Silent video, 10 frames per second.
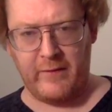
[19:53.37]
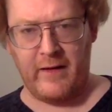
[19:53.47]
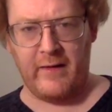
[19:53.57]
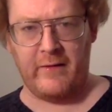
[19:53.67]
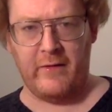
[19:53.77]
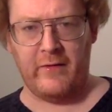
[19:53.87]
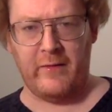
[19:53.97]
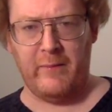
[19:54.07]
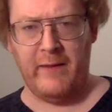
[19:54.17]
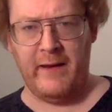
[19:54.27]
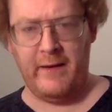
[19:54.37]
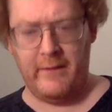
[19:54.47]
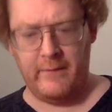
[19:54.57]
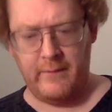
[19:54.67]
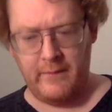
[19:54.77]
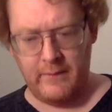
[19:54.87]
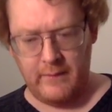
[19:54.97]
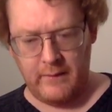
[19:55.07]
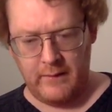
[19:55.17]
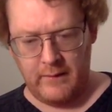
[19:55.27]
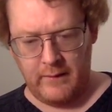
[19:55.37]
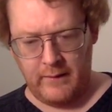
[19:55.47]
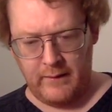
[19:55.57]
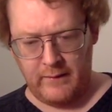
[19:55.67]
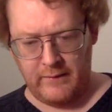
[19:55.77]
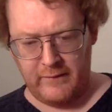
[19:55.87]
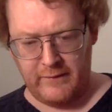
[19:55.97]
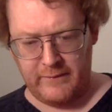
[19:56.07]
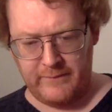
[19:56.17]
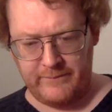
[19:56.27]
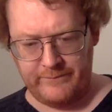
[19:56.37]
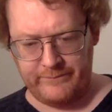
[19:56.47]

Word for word: The guy they call the comedian, and um,